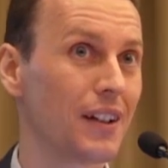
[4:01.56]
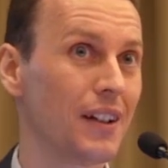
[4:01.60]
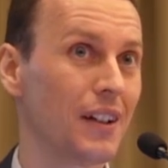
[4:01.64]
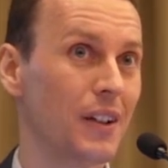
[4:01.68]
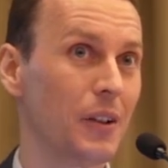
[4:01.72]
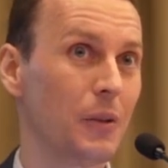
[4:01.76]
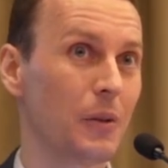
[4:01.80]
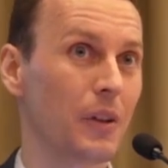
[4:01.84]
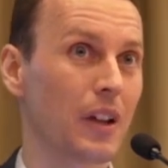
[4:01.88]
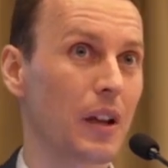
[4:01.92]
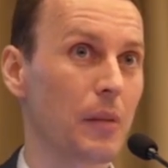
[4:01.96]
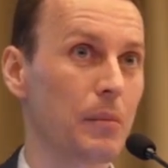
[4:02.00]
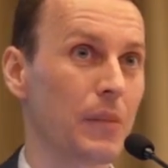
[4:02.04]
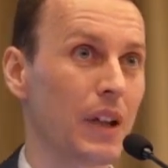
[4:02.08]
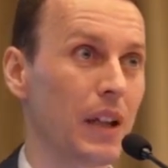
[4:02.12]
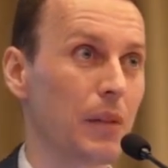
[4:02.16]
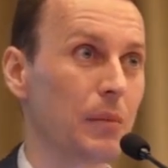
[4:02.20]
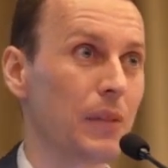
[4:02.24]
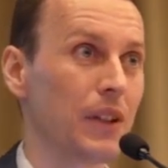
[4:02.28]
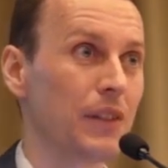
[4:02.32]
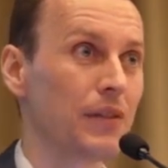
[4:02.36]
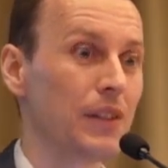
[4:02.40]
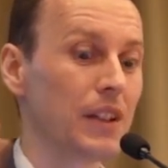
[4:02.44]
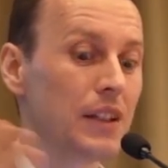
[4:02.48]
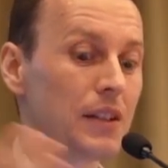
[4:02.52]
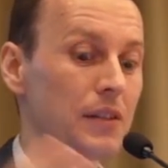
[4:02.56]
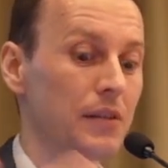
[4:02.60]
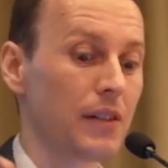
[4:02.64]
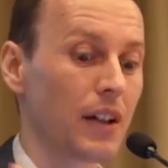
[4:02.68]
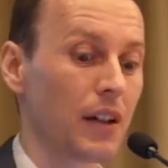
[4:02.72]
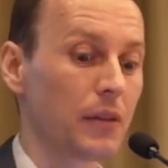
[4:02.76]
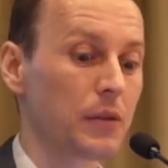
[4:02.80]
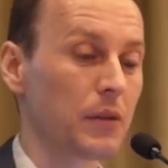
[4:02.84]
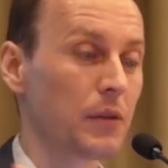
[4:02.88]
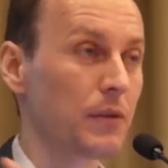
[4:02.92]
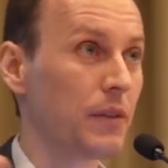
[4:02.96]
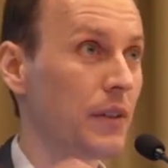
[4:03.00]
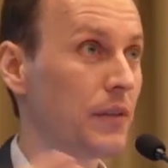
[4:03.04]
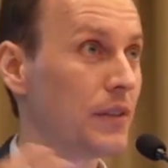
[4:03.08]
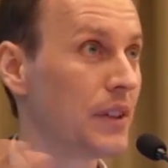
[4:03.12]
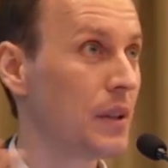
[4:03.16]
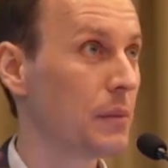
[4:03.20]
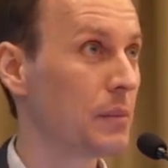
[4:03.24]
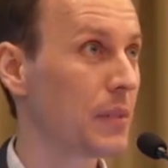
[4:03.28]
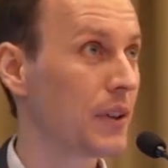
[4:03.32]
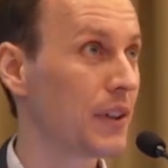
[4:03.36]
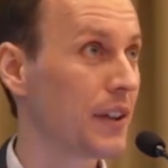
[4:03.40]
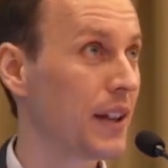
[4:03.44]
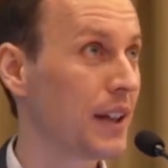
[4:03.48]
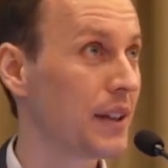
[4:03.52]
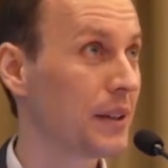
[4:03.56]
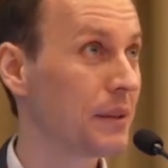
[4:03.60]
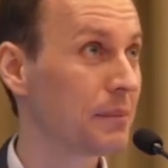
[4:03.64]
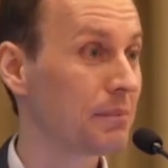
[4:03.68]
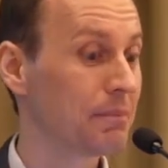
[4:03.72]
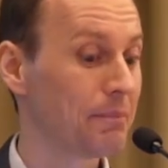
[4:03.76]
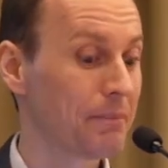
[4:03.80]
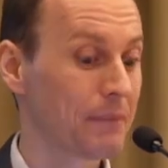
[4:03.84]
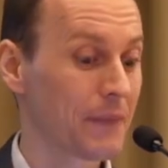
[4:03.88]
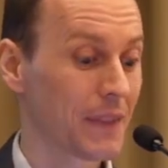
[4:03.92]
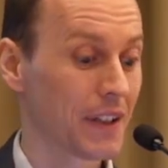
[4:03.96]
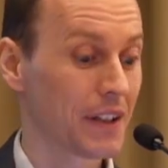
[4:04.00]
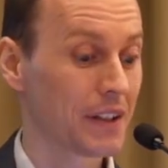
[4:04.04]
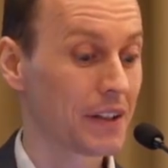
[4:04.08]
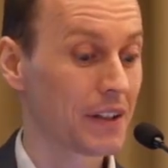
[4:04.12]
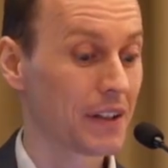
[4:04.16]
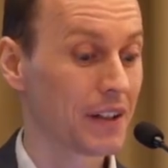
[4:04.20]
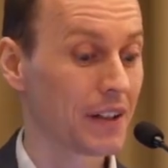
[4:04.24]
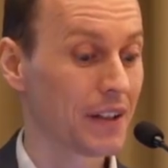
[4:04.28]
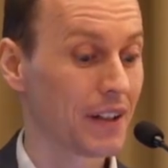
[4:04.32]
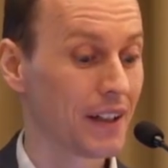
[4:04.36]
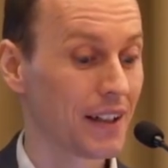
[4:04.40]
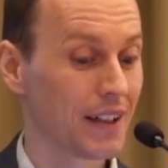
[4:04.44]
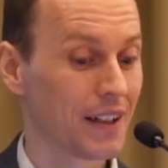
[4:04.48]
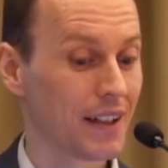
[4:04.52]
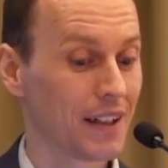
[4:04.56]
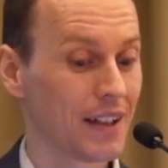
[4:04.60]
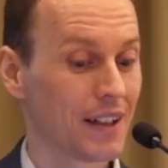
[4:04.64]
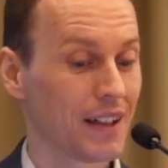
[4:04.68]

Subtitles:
you can make between 12 to 15% return.